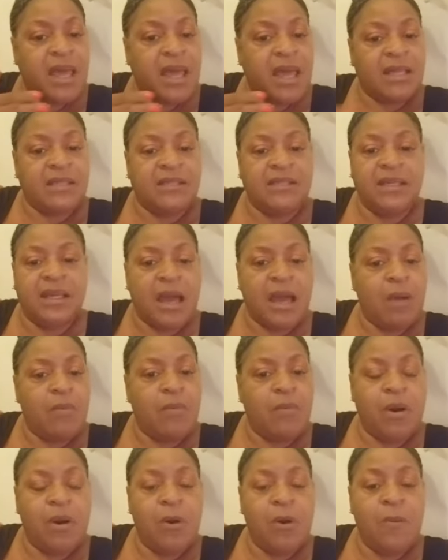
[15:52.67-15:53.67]
I said,
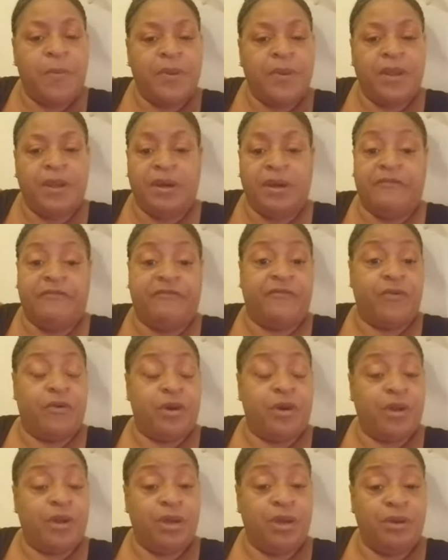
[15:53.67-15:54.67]
I will open it
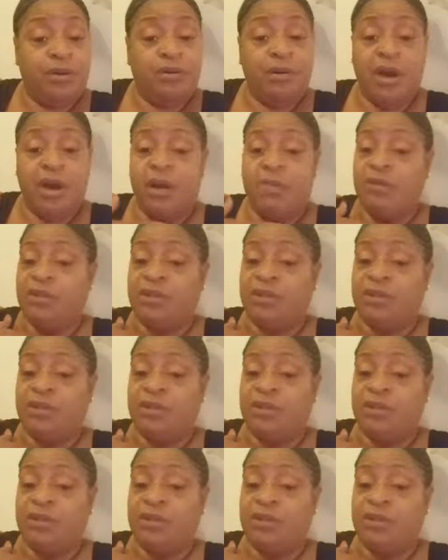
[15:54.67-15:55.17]
up for you.